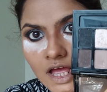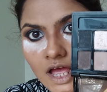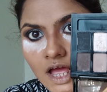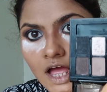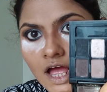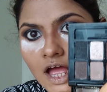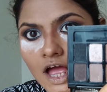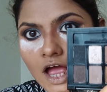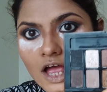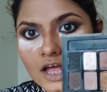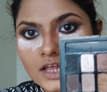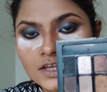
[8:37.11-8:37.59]

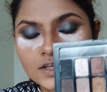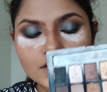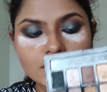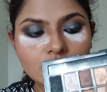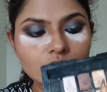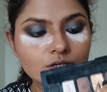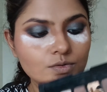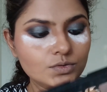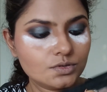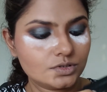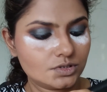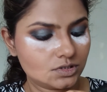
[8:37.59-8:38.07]
I'll
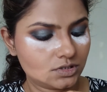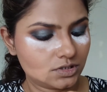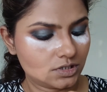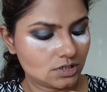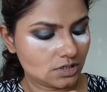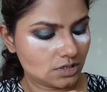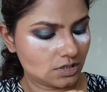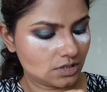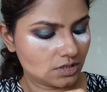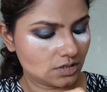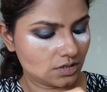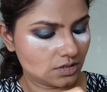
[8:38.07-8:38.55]

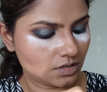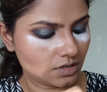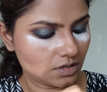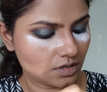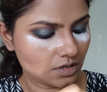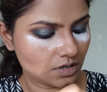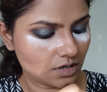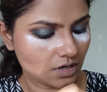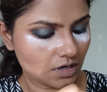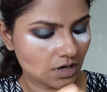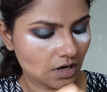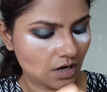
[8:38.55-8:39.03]

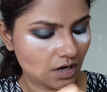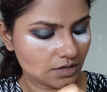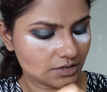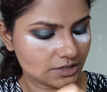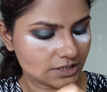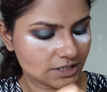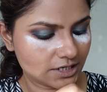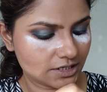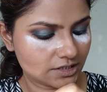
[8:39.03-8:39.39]
take